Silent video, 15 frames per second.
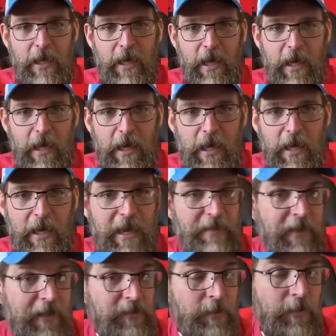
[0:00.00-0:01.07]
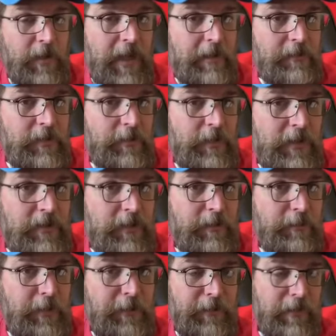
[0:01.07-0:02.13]
And that's what we have. So
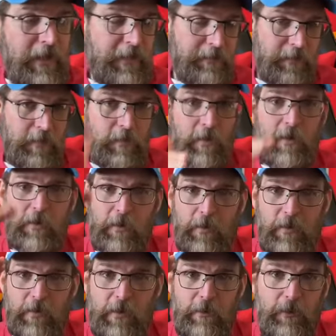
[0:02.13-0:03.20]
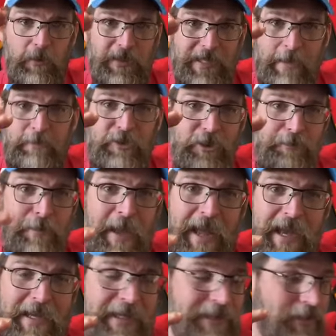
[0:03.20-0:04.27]
people forget, if you look, the redemption
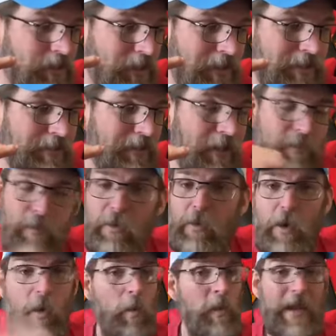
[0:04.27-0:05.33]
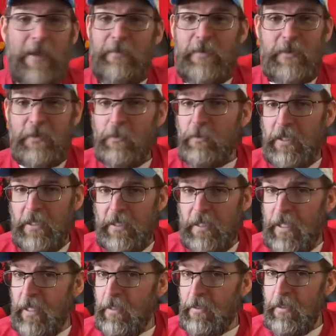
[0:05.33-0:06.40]
package is available. We haven't sold any
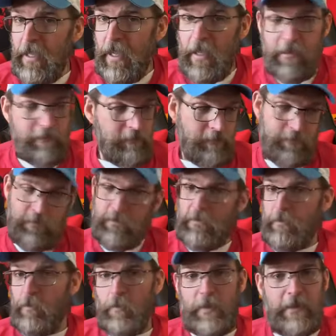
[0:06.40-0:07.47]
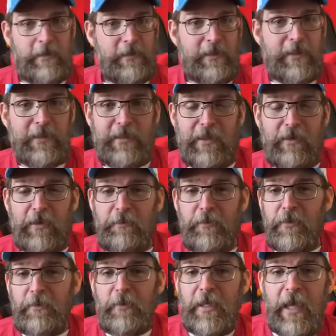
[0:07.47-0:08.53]
yet, and we still can put
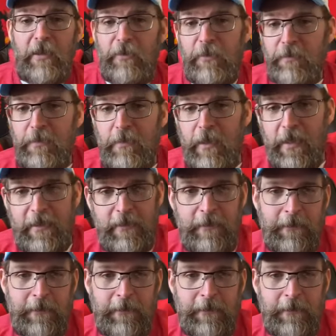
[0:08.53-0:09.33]
them together if you'd like.